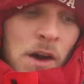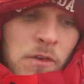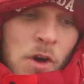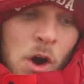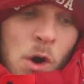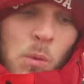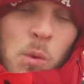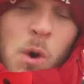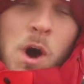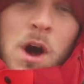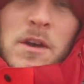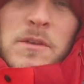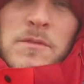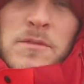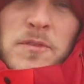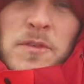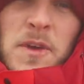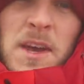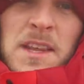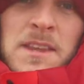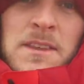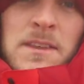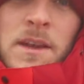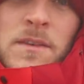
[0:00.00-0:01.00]
I've got
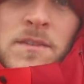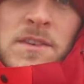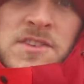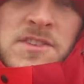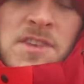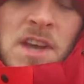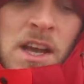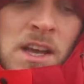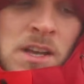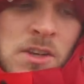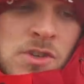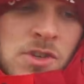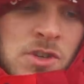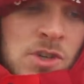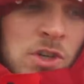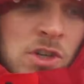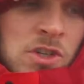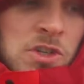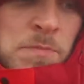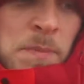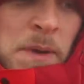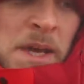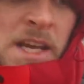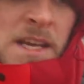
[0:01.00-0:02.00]
1/5 of a second
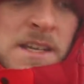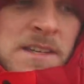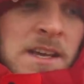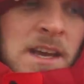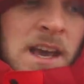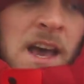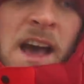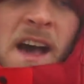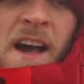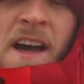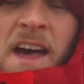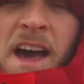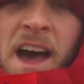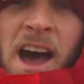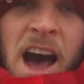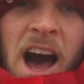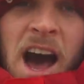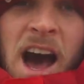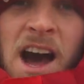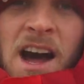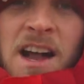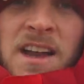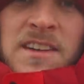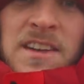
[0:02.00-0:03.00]
shutter speed
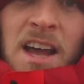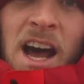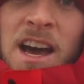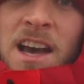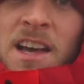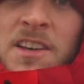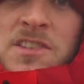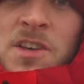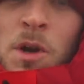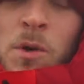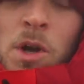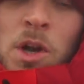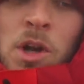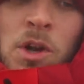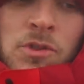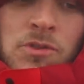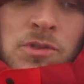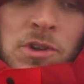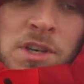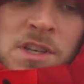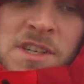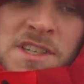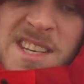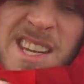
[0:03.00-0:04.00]
and ISO
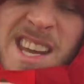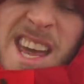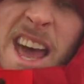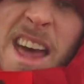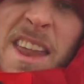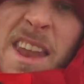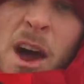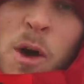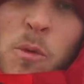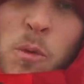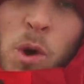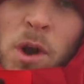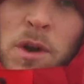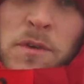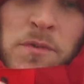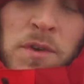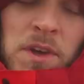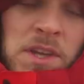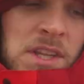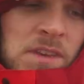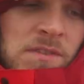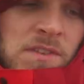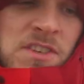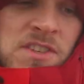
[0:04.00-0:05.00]
100, and to get that
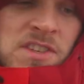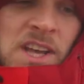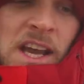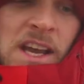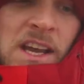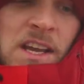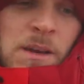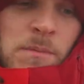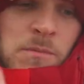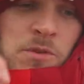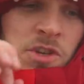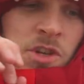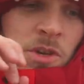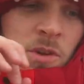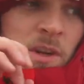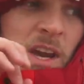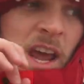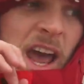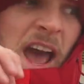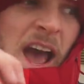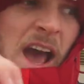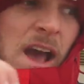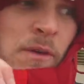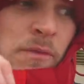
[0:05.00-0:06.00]
1/5 of a second, I'm
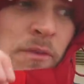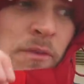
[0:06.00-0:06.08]
shooting at